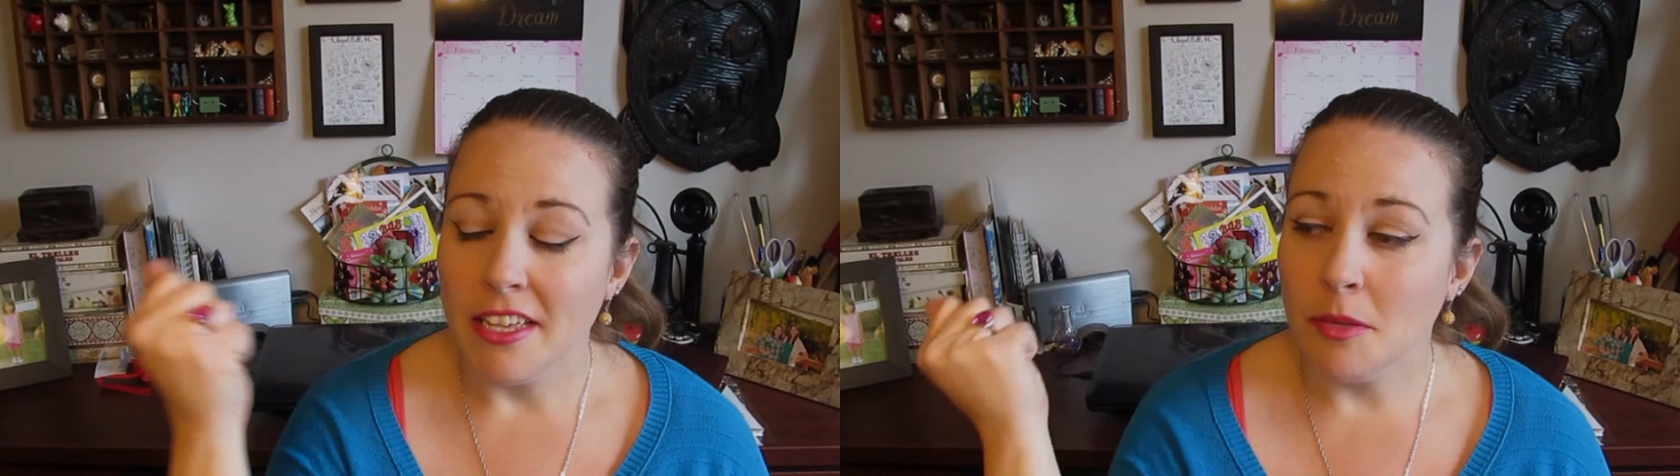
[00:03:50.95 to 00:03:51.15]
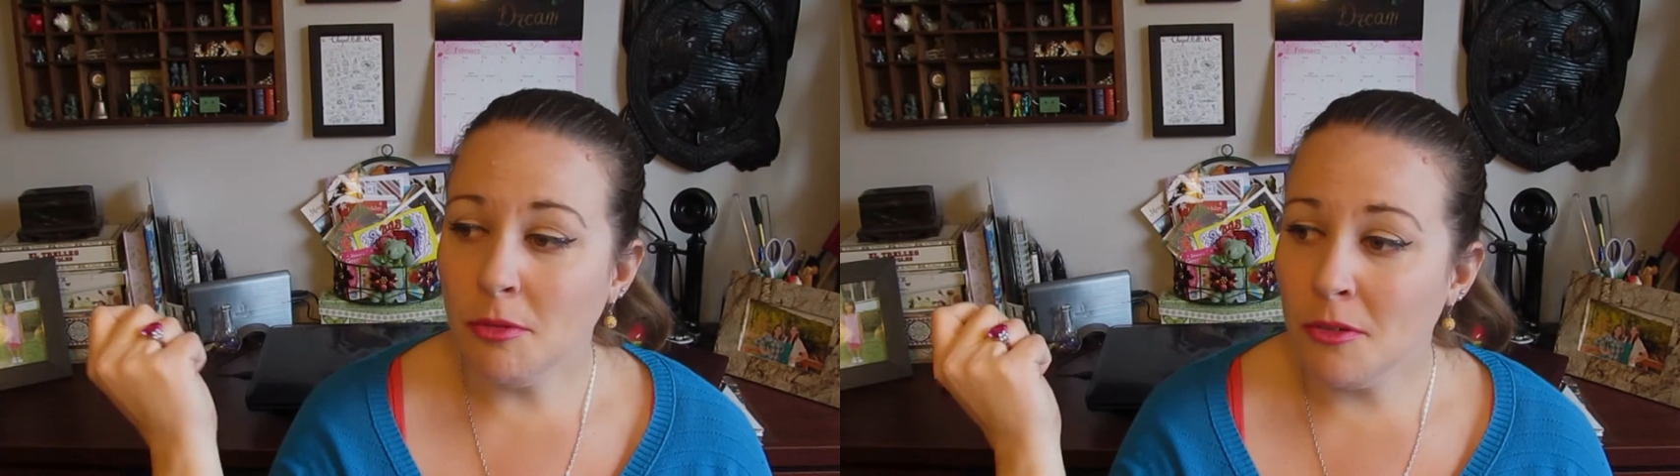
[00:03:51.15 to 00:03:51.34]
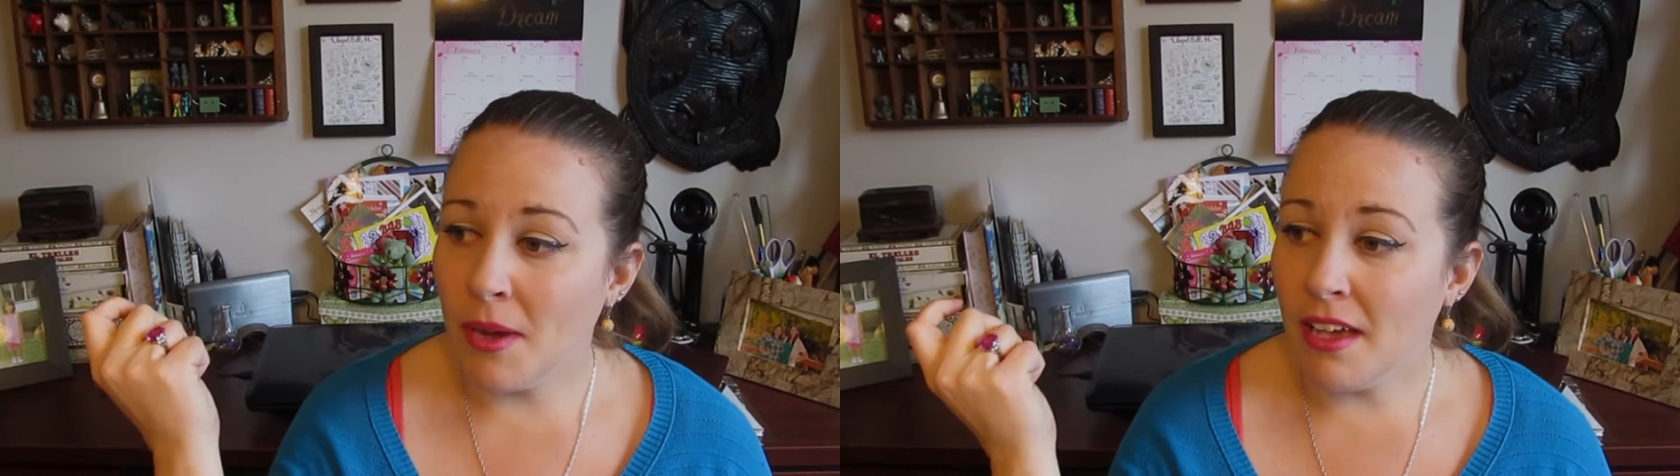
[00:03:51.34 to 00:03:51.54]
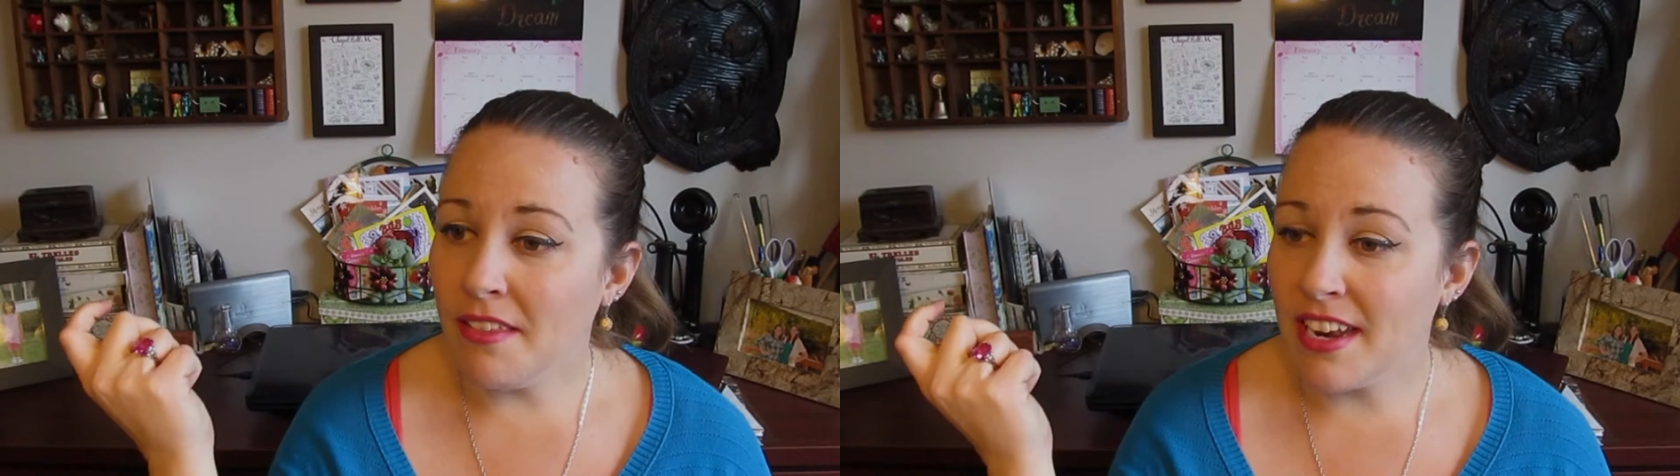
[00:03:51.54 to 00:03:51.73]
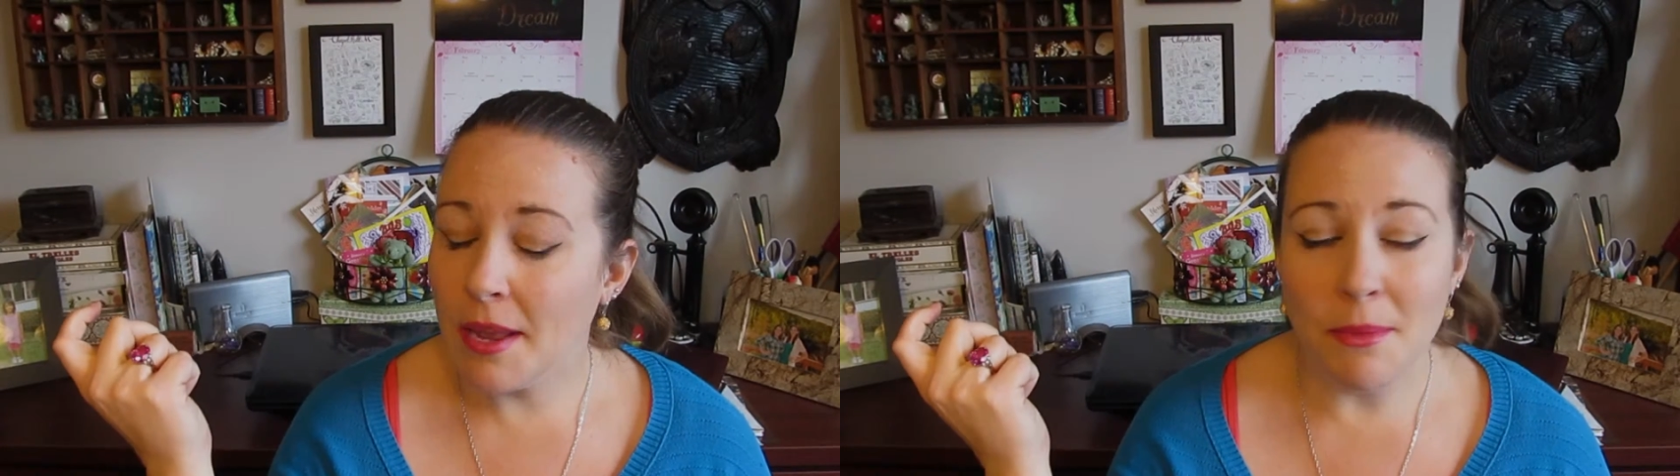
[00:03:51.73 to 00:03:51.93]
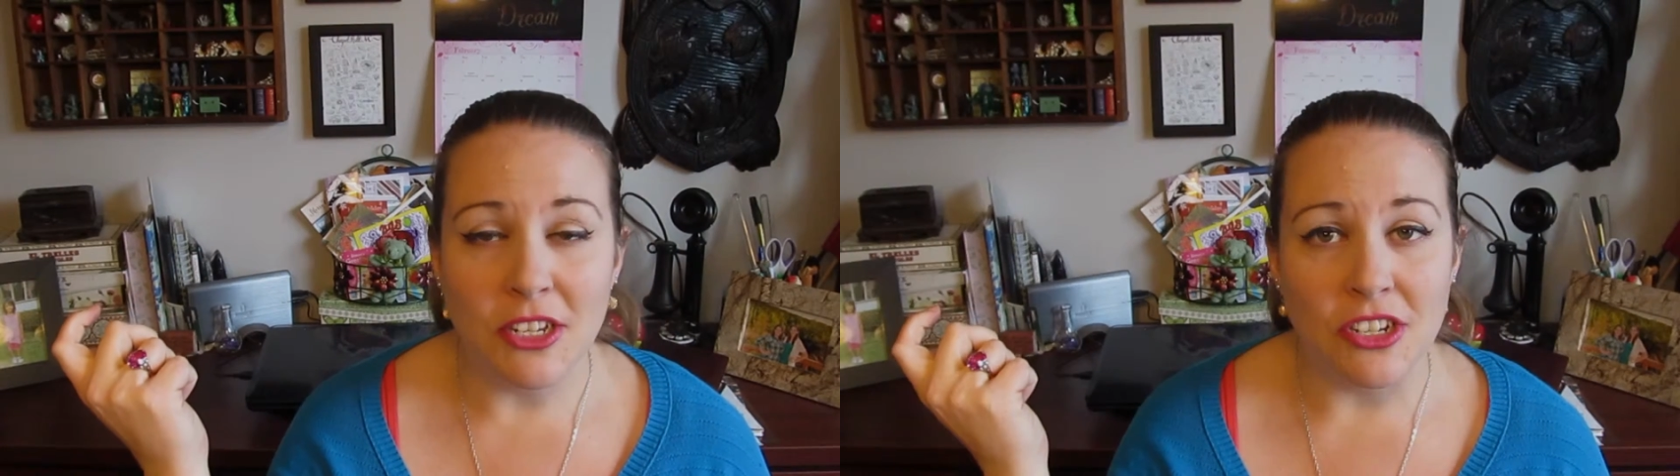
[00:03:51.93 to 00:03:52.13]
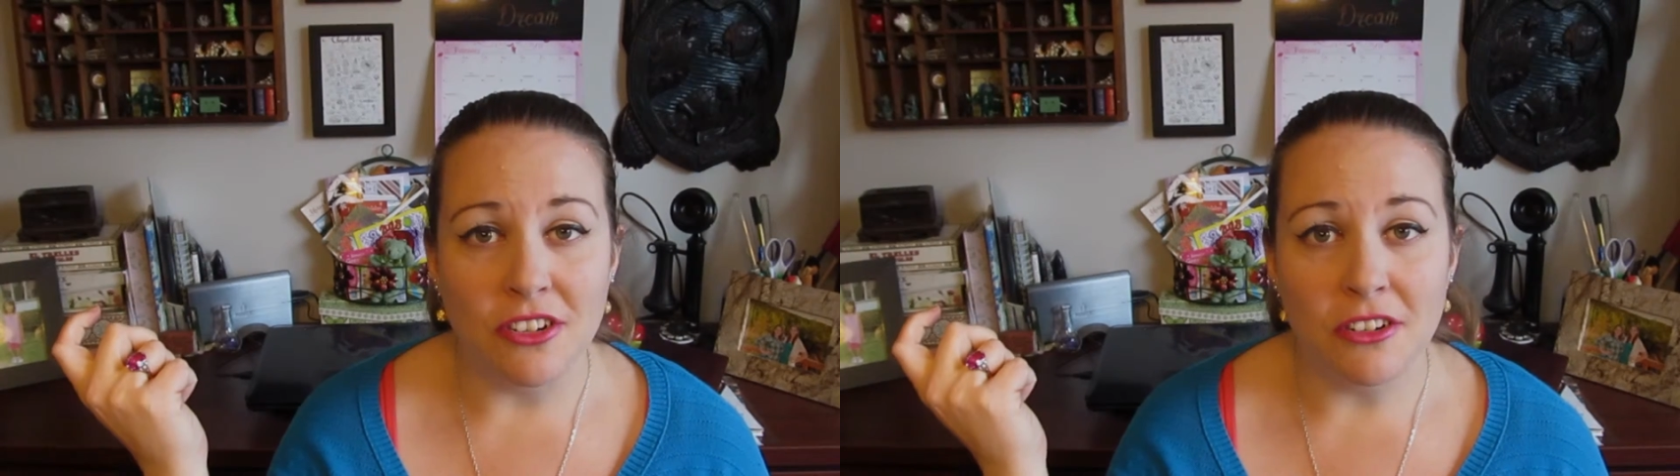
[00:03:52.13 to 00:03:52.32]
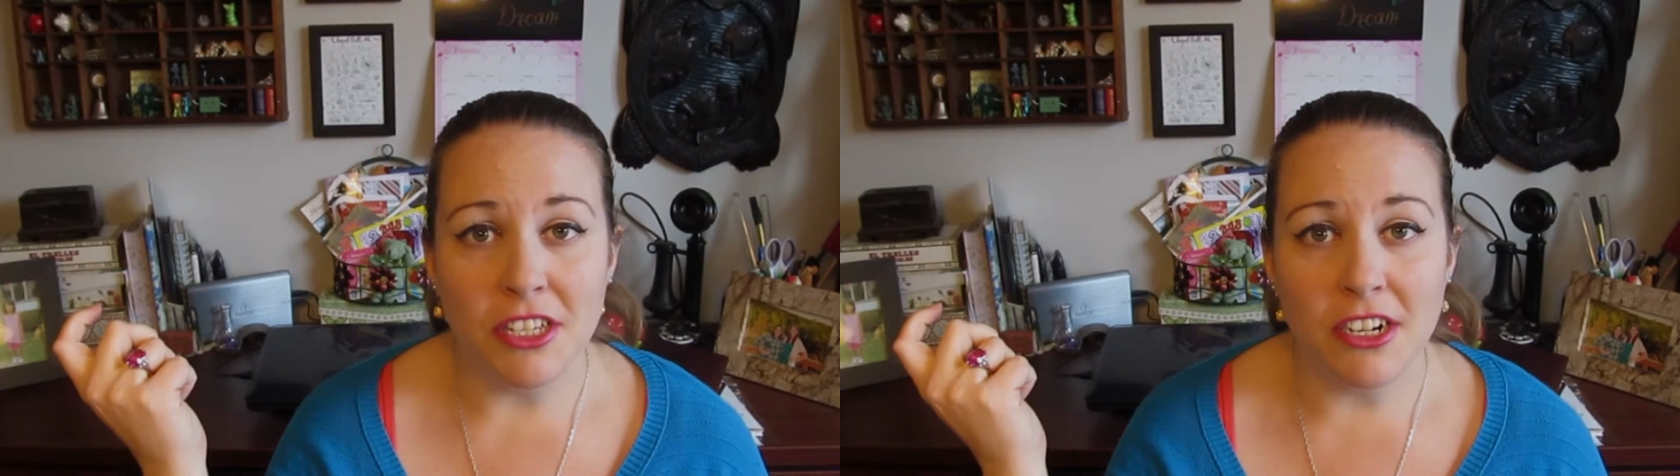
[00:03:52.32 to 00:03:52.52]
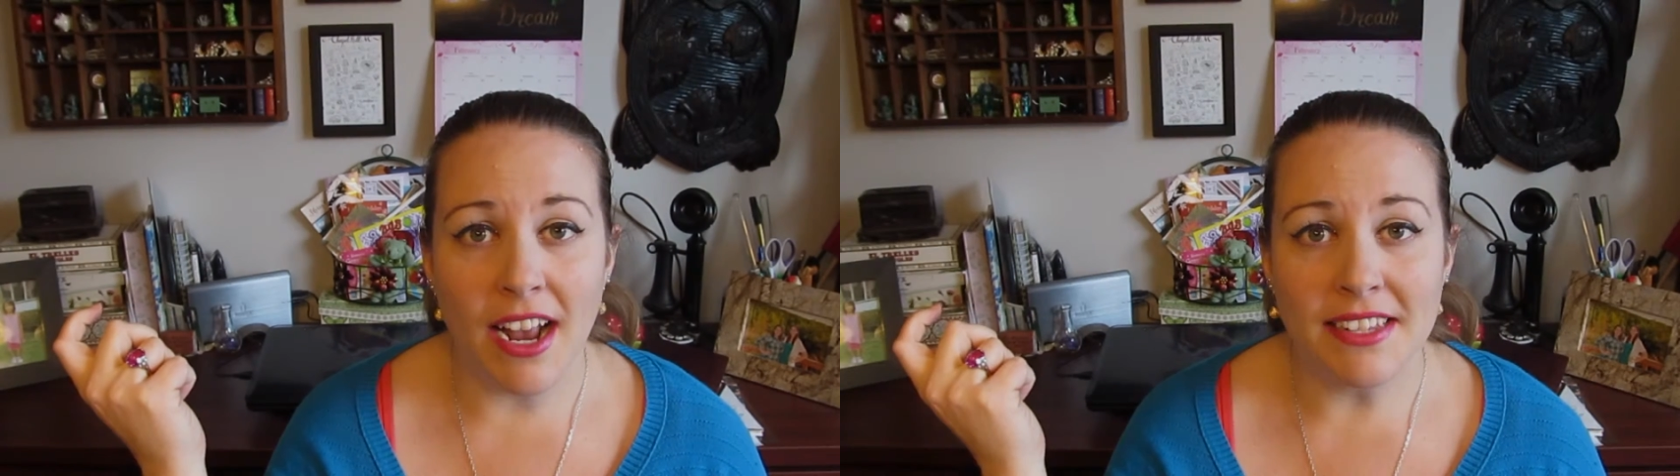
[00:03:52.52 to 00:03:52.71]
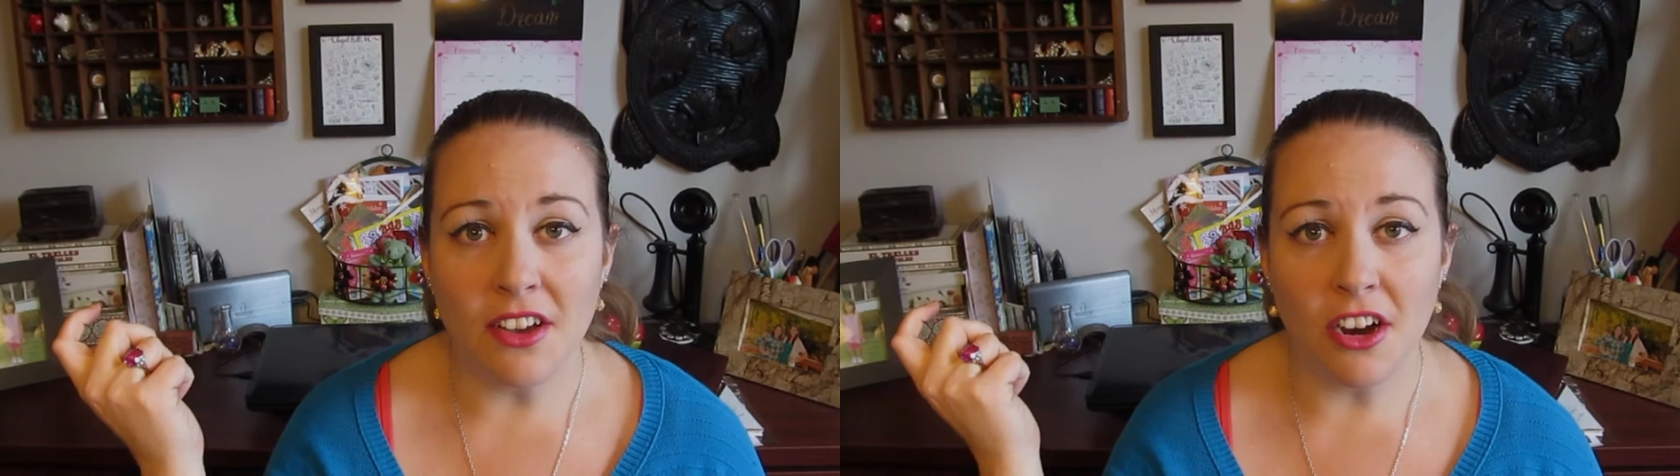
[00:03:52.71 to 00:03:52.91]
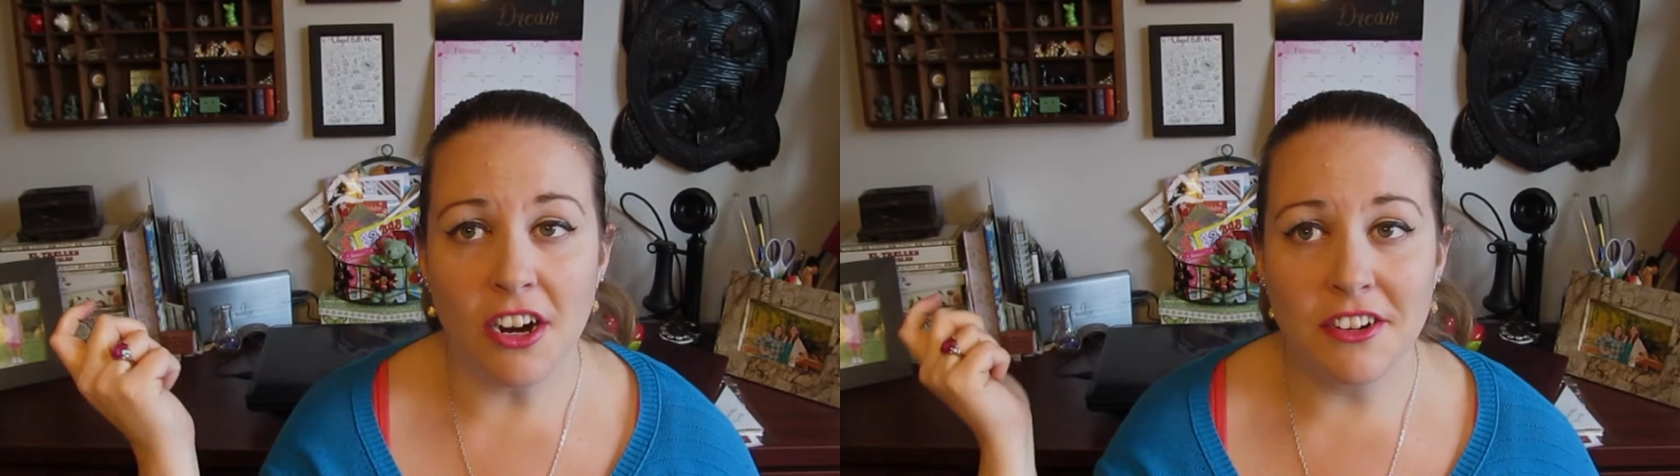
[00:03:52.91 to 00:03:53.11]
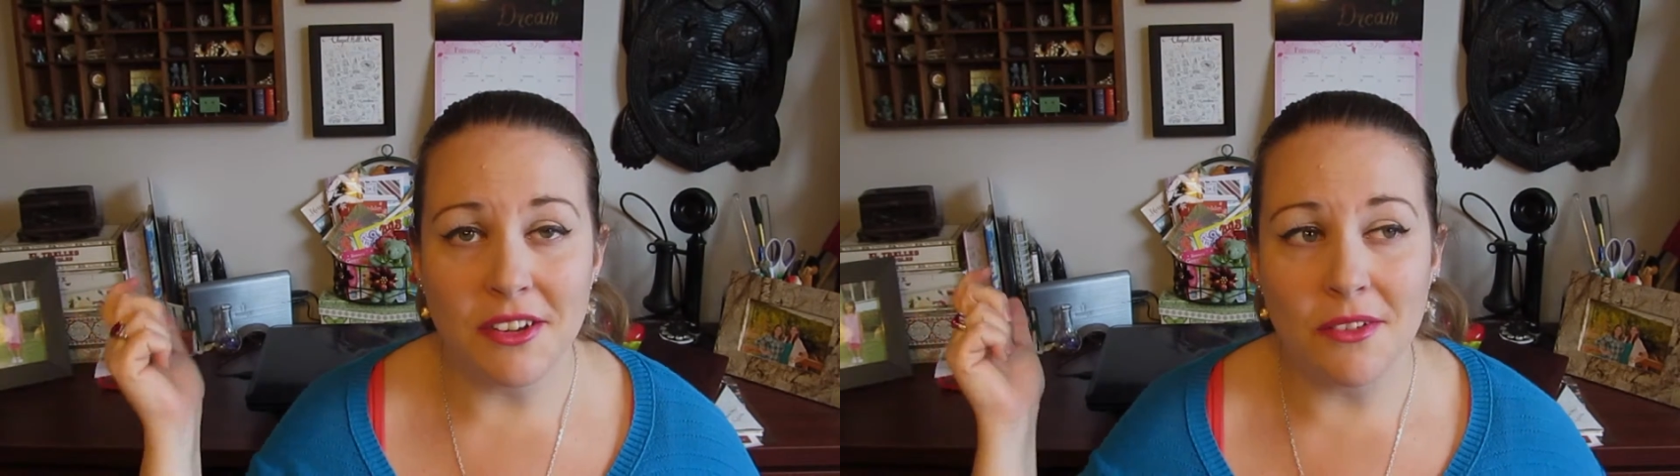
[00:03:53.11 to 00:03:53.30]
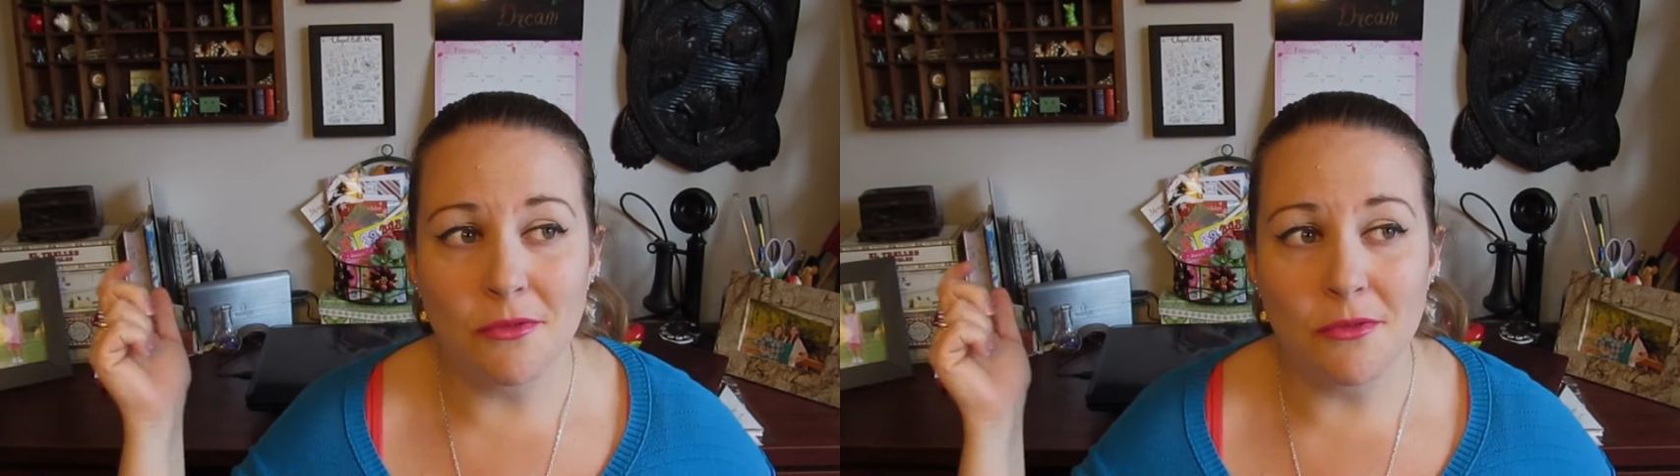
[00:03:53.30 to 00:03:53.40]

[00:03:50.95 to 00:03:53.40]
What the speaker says: The blue whale that I mentioned earlier has a heart